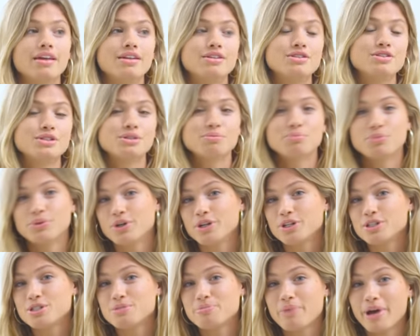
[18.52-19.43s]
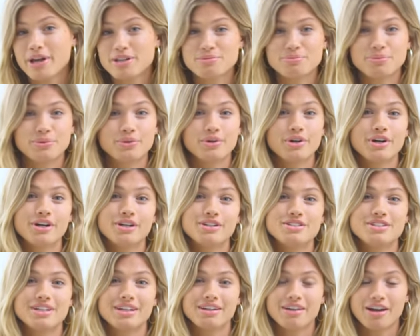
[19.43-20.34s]
then took boards, passed
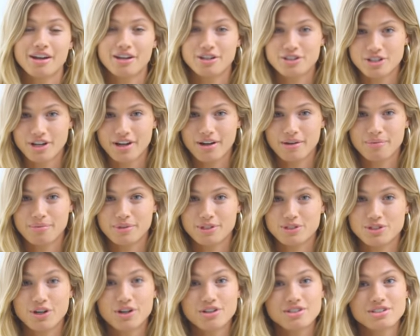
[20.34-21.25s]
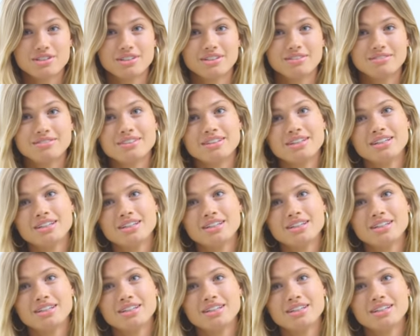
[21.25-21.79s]
boards, and got a job in Charleston.